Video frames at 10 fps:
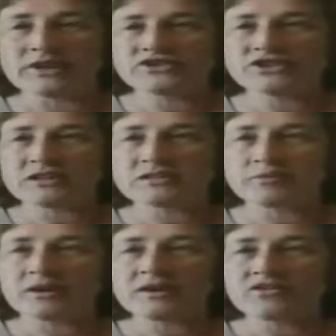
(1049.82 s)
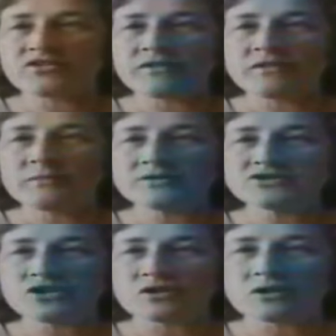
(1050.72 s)
They shared the prize for having the
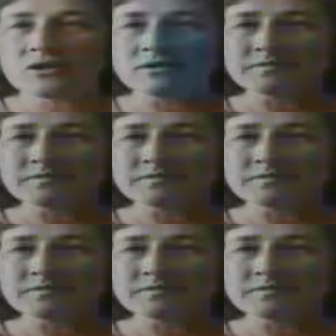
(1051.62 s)
most chocolate